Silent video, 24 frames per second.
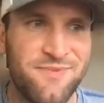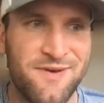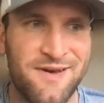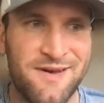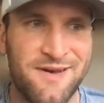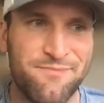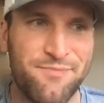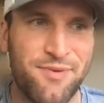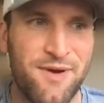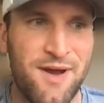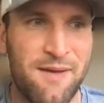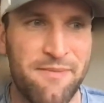
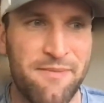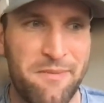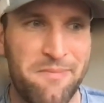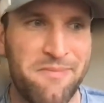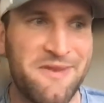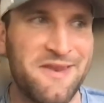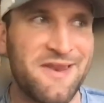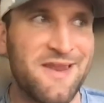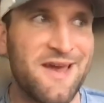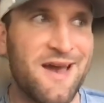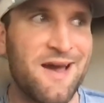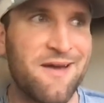but
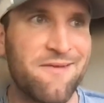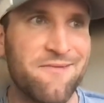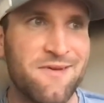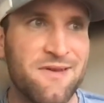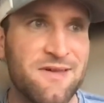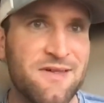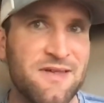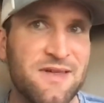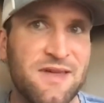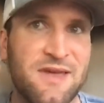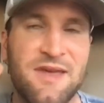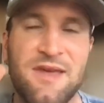probably not
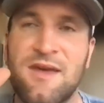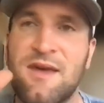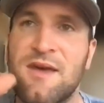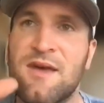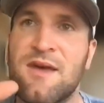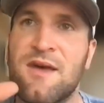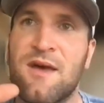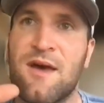really.